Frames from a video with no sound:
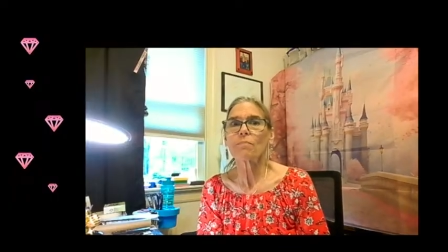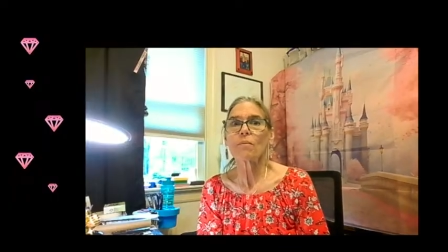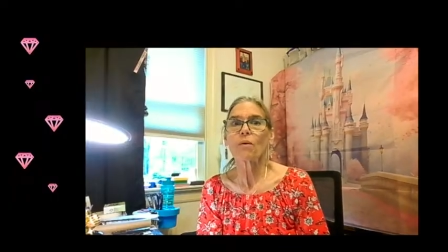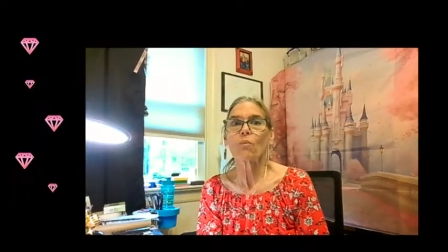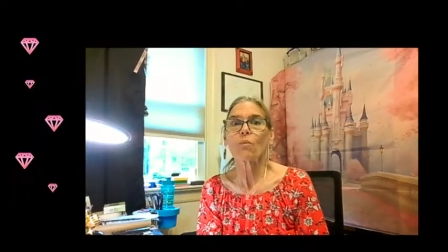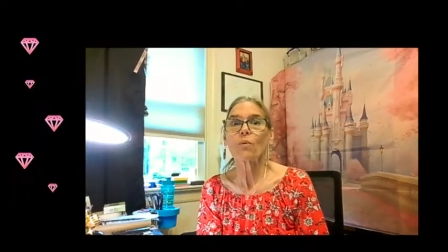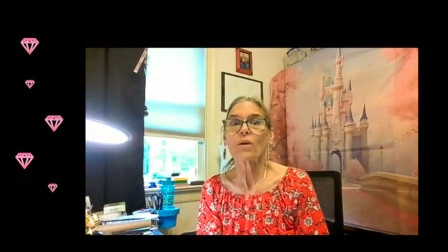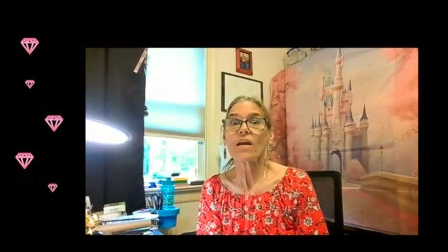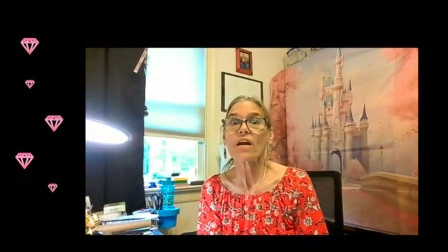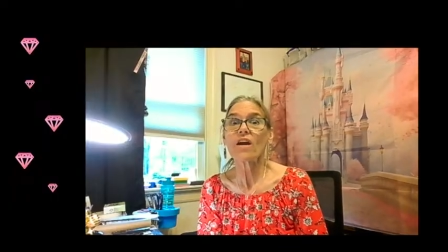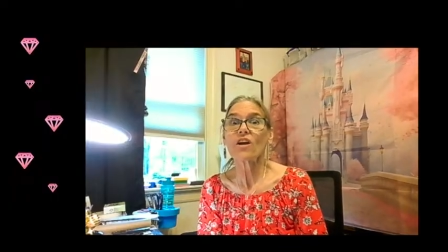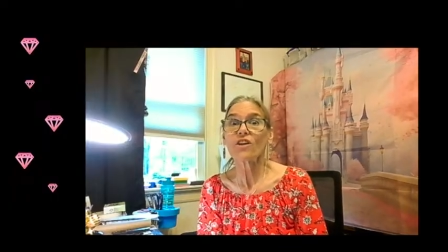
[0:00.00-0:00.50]
but
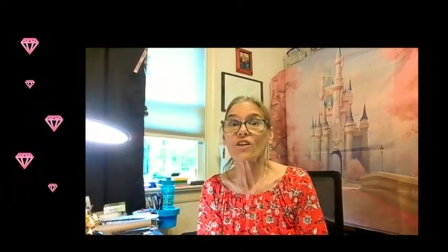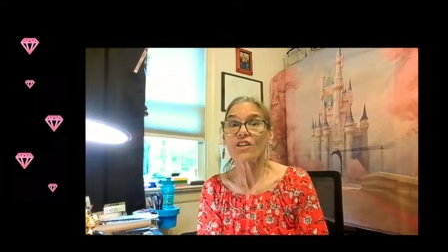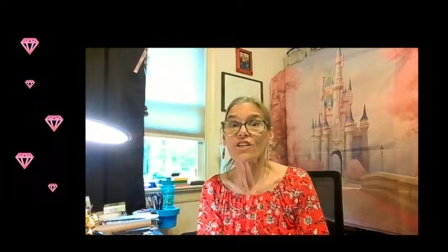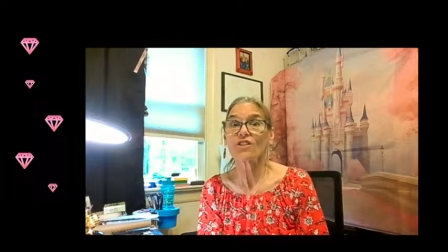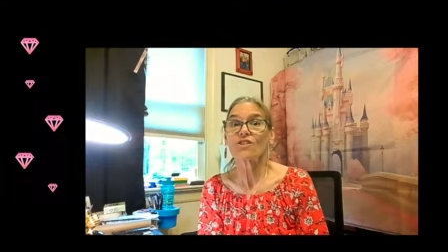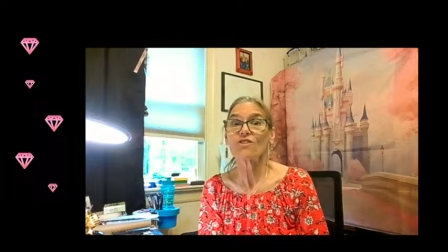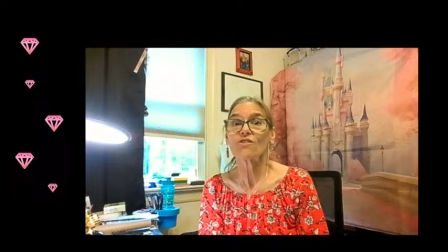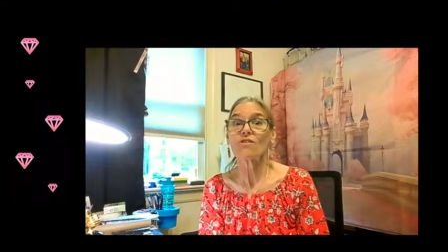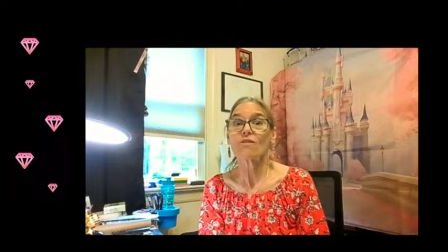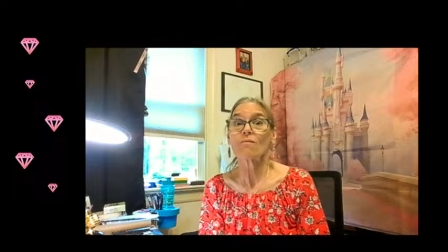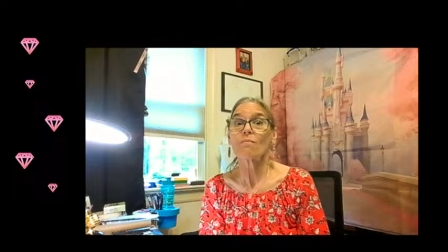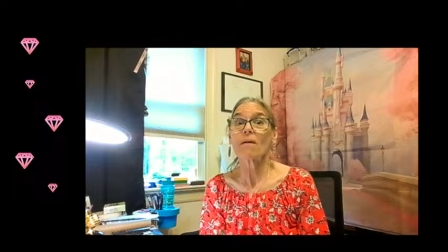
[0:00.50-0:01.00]
we are going to
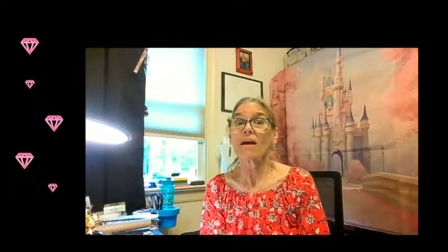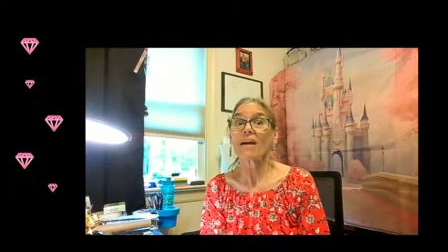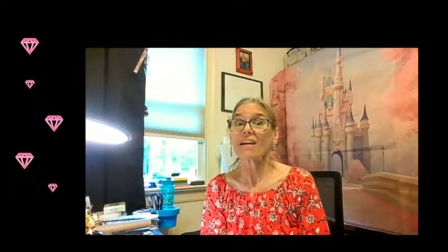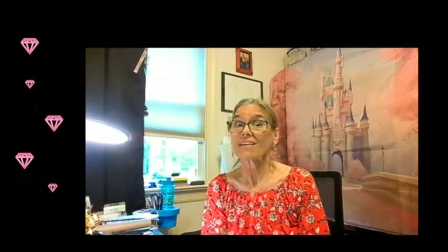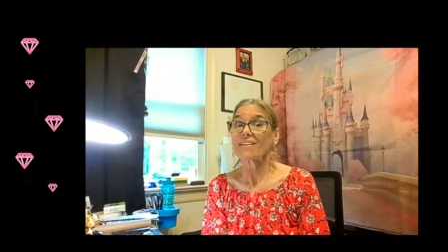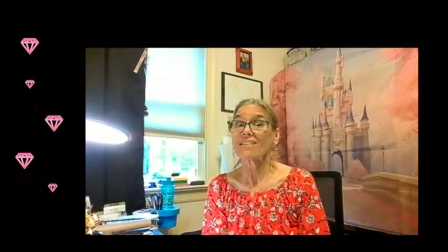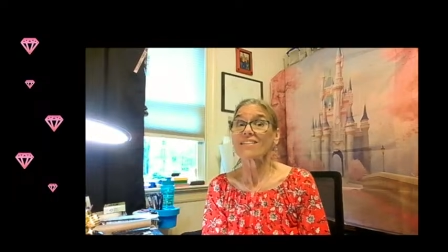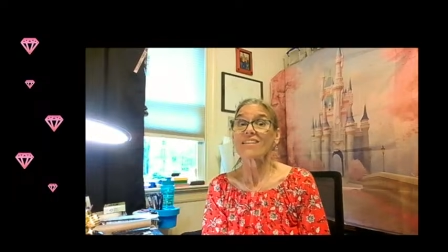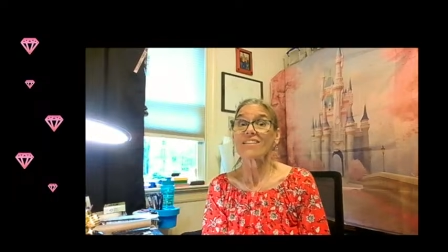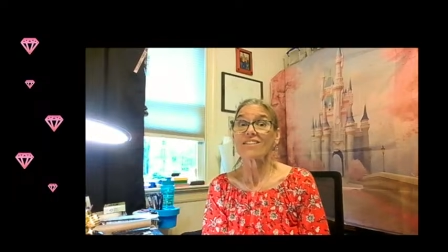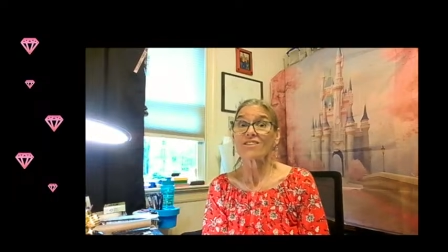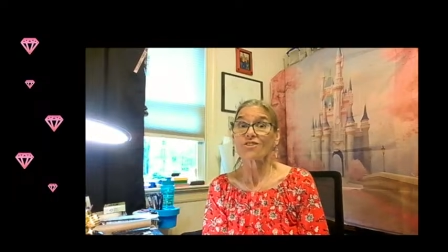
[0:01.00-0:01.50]
do the Becca
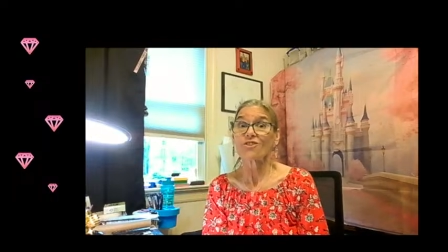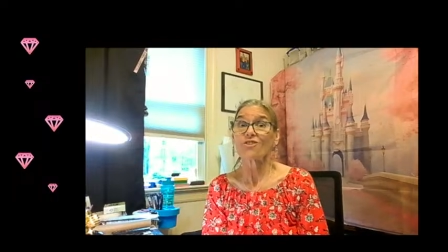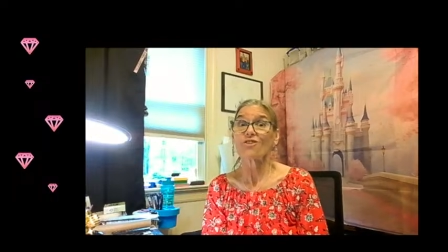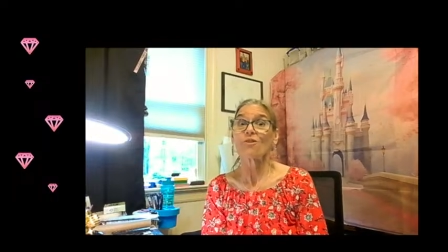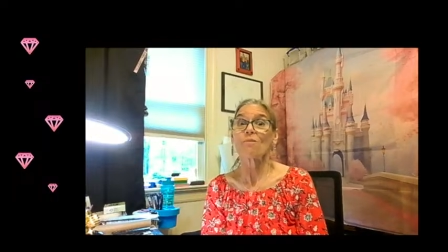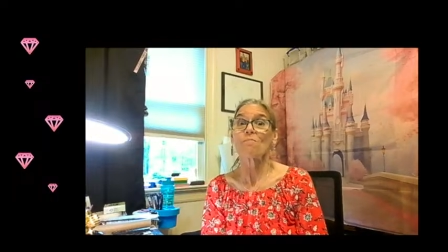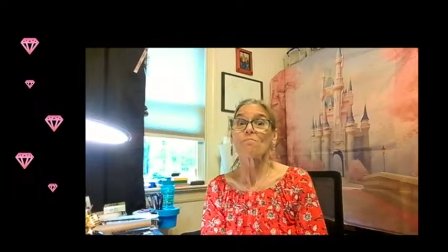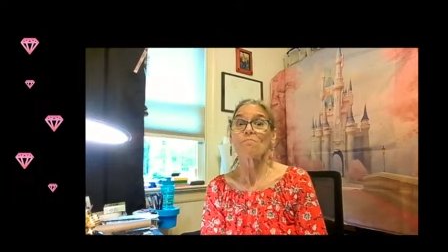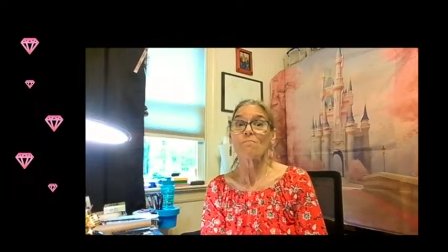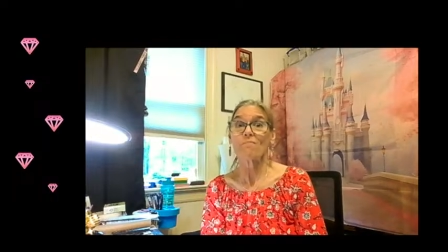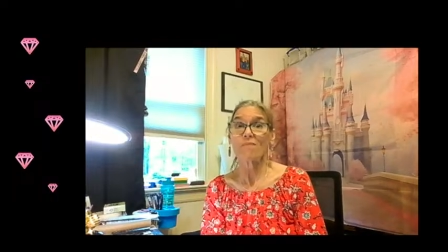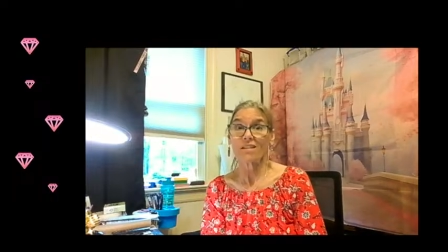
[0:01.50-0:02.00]
Tyndall
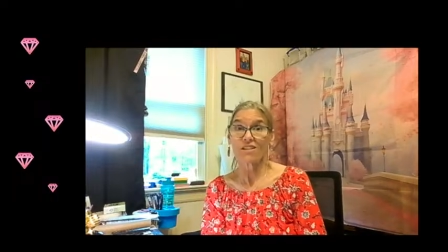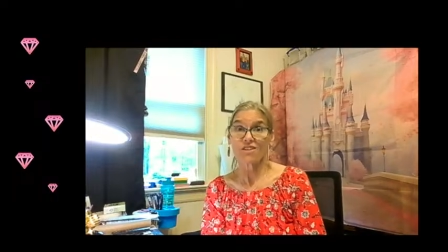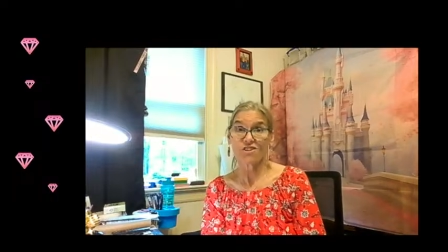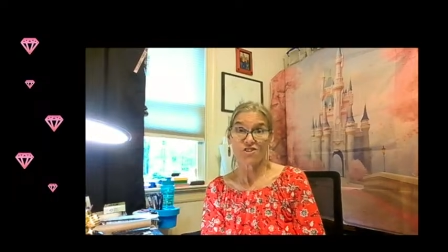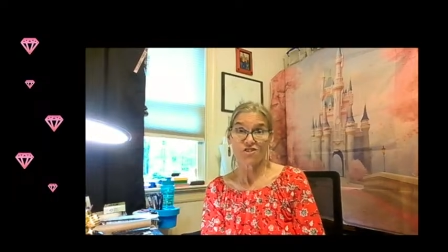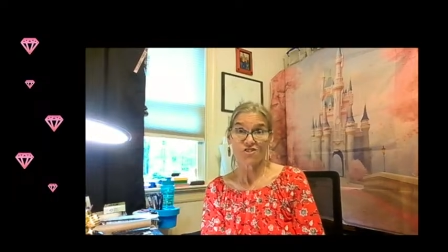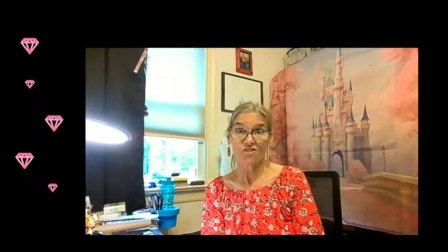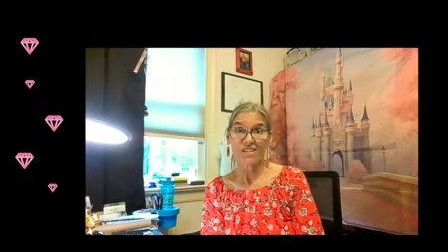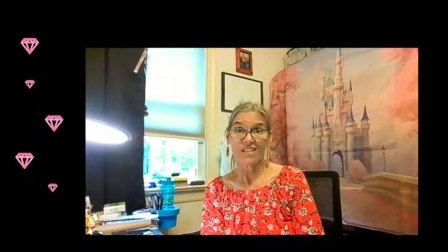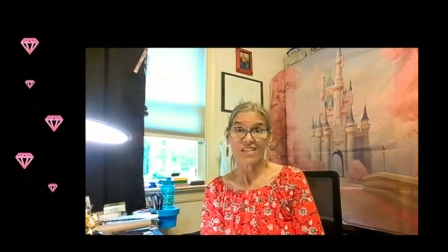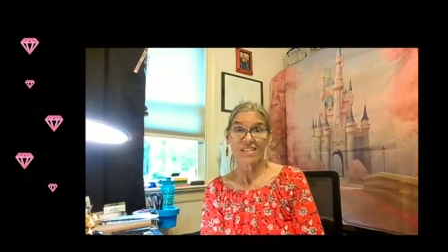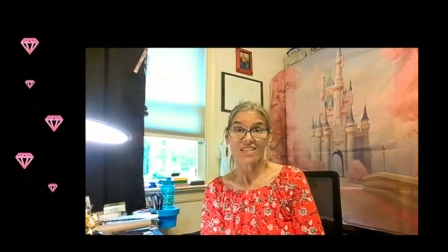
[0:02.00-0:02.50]

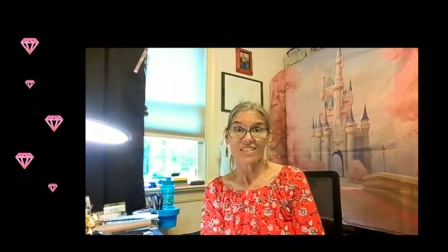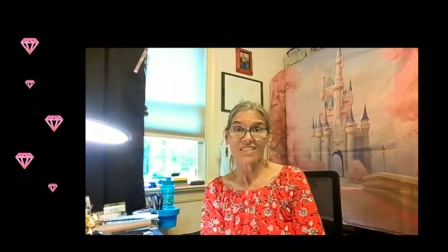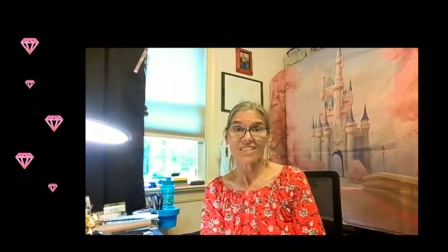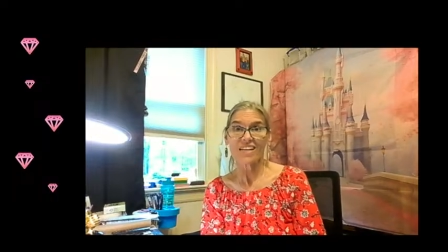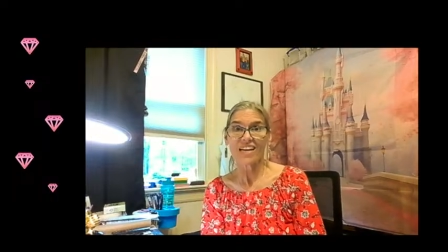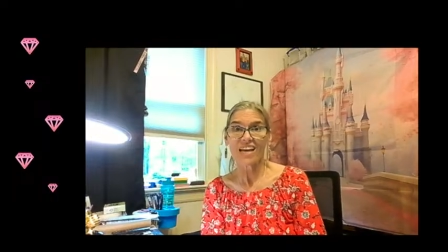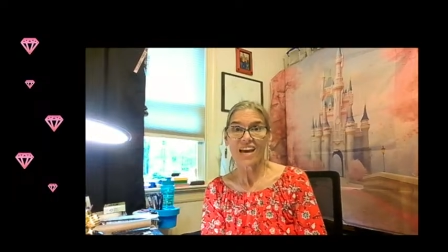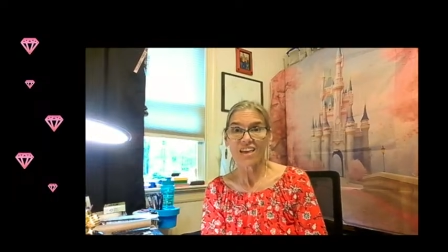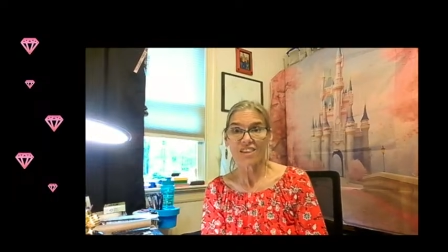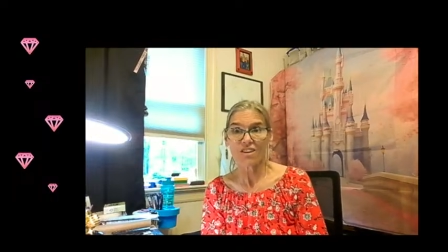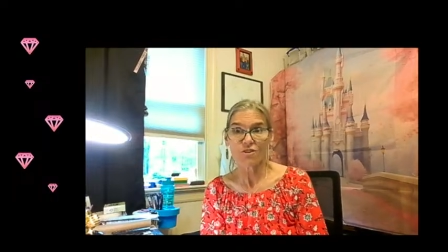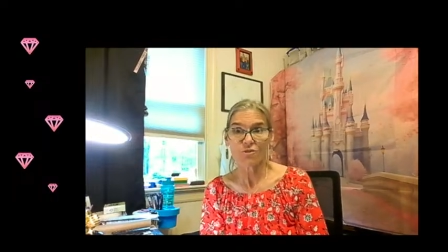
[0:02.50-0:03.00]
mystery
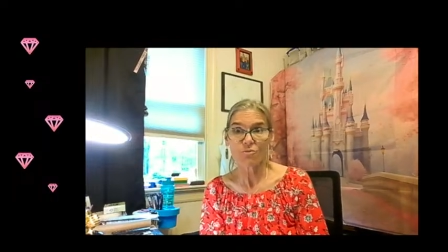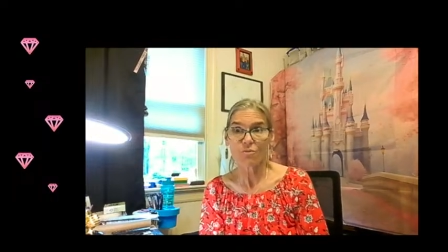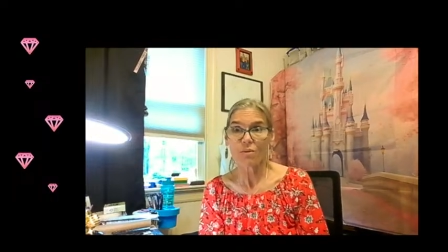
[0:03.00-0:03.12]
together.